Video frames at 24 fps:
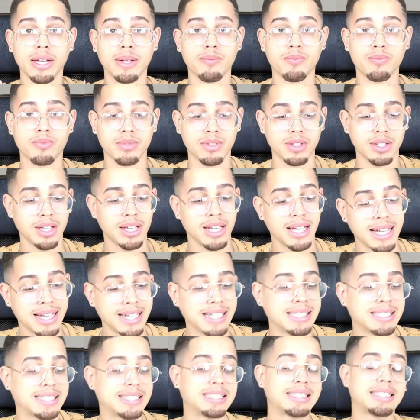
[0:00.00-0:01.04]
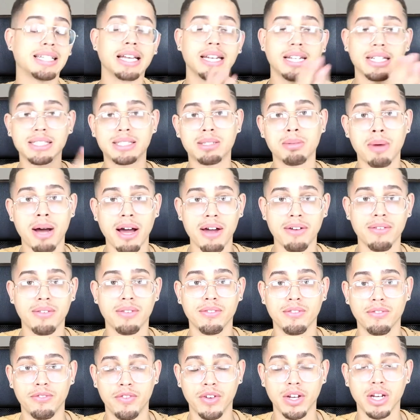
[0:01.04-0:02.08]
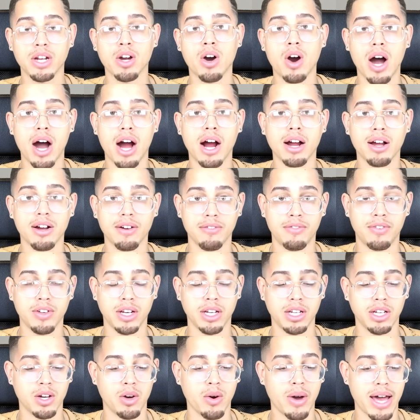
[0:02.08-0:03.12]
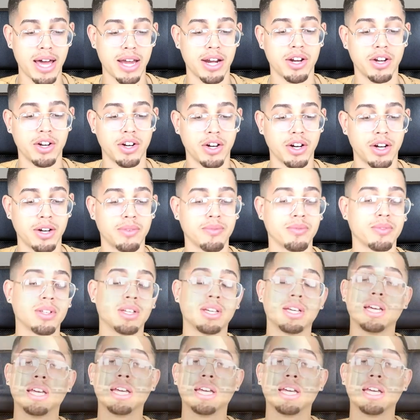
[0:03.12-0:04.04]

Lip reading: it, send it to my video editor.